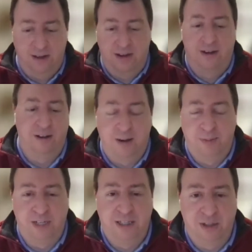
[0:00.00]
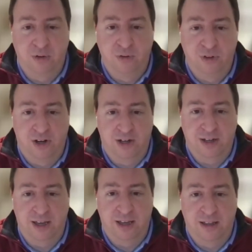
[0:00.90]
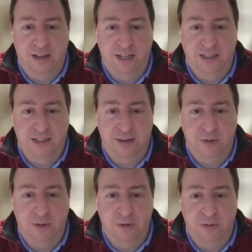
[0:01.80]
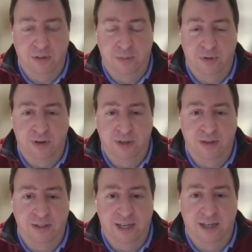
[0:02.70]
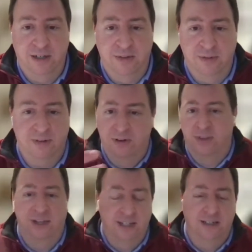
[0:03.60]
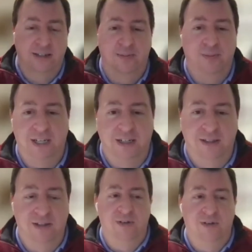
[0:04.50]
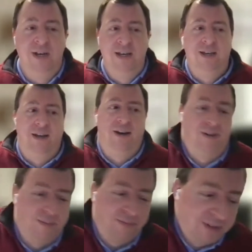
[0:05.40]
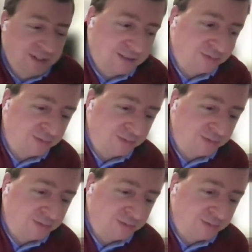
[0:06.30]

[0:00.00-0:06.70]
update the Google Doc, and the next time you deploy the site, all that data is updated. So it's